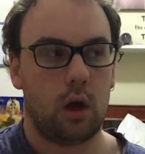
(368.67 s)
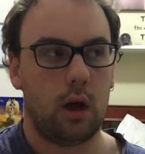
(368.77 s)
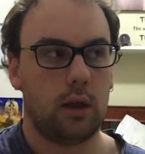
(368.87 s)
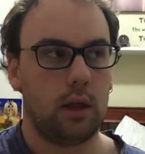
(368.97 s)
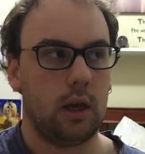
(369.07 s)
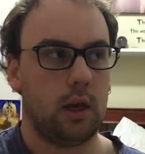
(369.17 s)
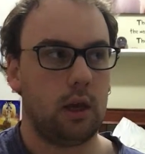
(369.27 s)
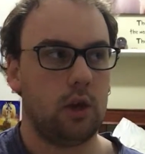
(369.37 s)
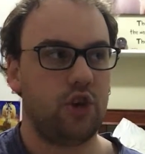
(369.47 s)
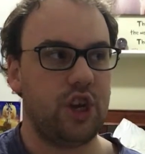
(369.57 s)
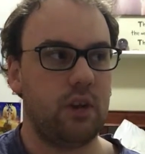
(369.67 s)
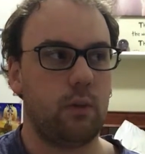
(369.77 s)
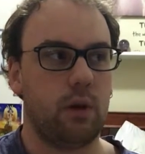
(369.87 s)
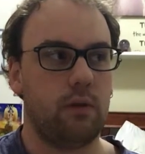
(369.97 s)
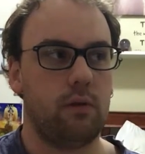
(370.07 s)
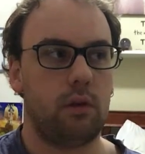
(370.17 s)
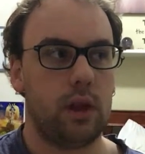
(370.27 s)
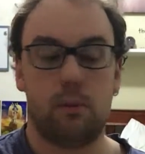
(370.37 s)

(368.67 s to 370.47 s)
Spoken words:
I think she's one of the